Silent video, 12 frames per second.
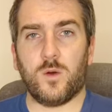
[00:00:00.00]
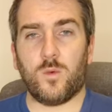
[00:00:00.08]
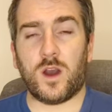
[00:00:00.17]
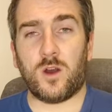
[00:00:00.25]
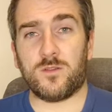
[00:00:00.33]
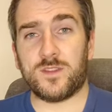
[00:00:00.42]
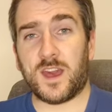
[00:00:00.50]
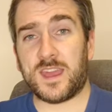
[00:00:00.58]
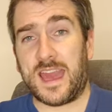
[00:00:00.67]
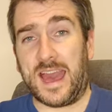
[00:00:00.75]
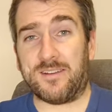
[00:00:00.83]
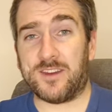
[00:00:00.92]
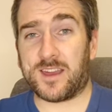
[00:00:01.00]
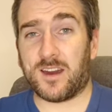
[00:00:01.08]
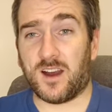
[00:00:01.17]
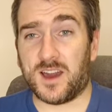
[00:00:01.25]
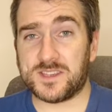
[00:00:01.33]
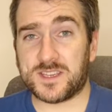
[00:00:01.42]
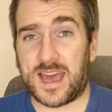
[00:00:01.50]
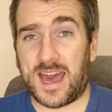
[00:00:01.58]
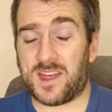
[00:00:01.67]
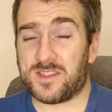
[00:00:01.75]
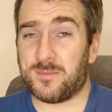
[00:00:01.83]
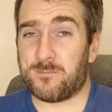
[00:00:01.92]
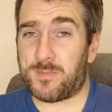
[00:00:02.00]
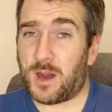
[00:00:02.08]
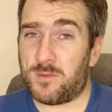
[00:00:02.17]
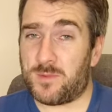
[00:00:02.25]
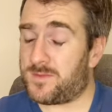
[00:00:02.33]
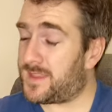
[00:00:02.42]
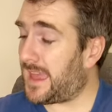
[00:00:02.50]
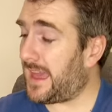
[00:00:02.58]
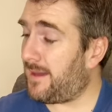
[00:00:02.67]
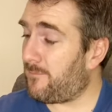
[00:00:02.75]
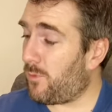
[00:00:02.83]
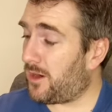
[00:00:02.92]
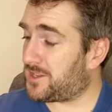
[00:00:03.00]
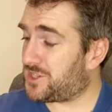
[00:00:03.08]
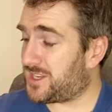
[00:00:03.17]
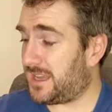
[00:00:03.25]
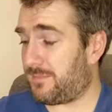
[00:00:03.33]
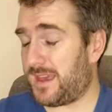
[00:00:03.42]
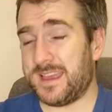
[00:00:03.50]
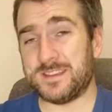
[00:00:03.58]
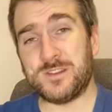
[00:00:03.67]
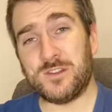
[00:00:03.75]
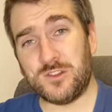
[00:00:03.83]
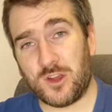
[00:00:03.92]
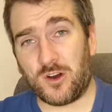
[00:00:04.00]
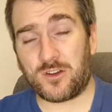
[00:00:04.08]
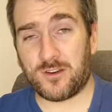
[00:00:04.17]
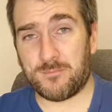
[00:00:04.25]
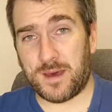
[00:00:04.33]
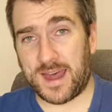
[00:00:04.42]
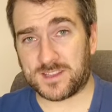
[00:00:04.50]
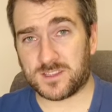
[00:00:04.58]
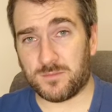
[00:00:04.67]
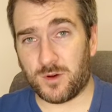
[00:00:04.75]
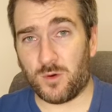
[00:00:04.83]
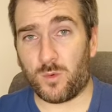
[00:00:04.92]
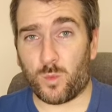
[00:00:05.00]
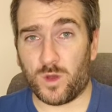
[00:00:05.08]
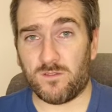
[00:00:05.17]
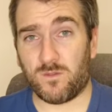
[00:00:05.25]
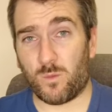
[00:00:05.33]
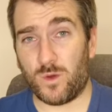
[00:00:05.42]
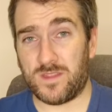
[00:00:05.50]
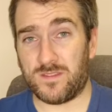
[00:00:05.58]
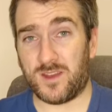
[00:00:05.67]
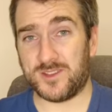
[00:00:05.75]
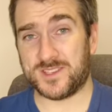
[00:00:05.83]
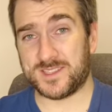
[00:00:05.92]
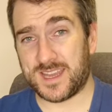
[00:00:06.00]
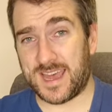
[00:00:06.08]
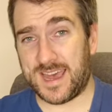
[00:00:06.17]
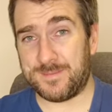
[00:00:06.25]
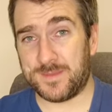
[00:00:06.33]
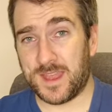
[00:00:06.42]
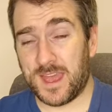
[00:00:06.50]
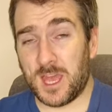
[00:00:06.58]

Well, there you have it guys. At the moment, the M1 chip is not compatible with Windows 10.